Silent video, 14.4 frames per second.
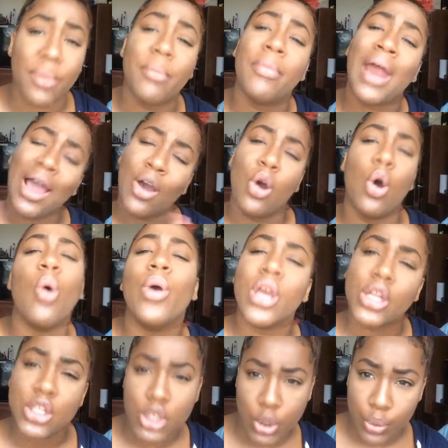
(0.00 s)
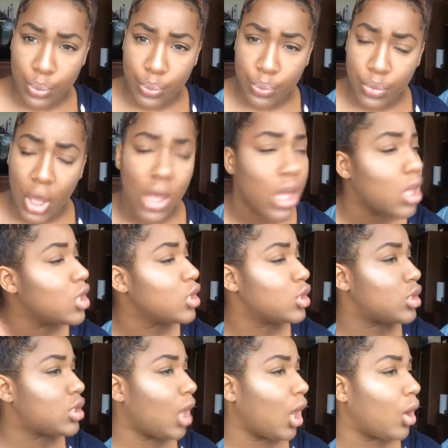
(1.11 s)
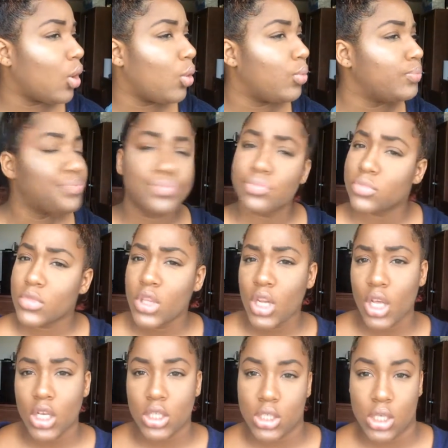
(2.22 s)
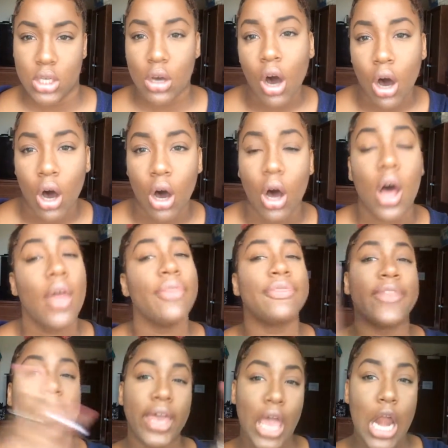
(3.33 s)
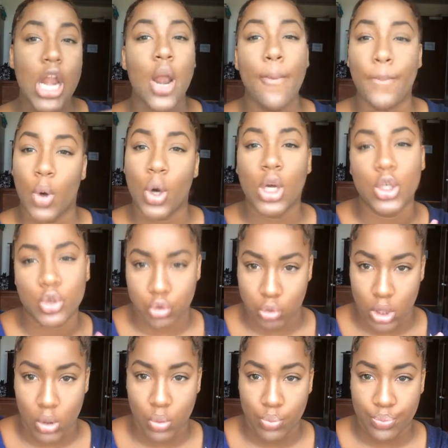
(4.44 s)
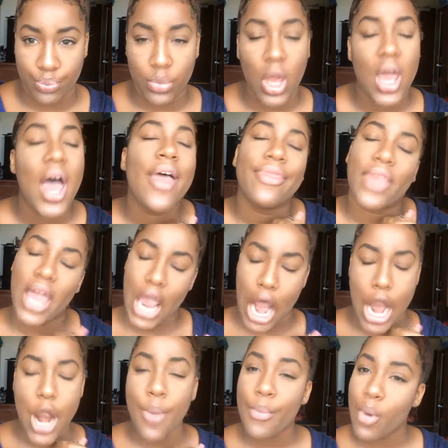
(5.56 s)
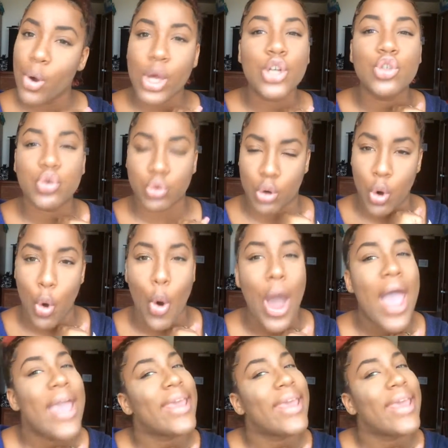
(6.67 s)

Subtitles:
but I'm not going to. So she called the animal control. The animal control